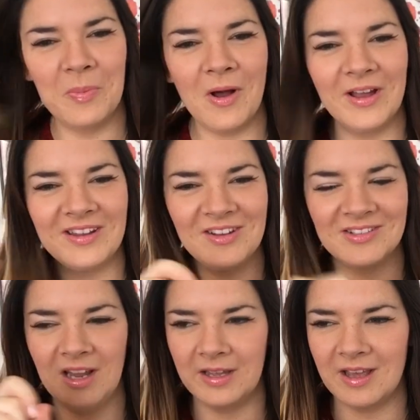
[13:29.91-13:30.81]
but I
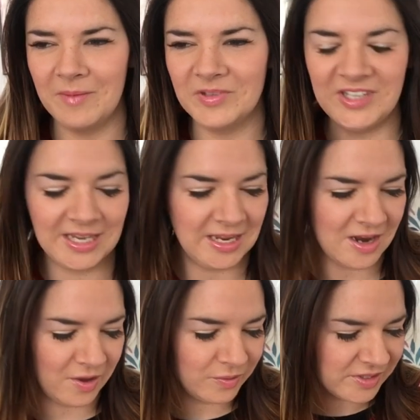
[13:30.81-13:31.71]
used like sticky
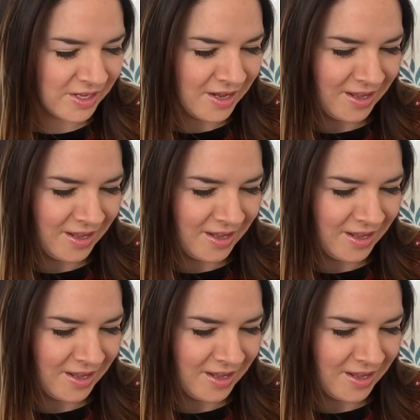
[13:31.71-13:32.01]
notes.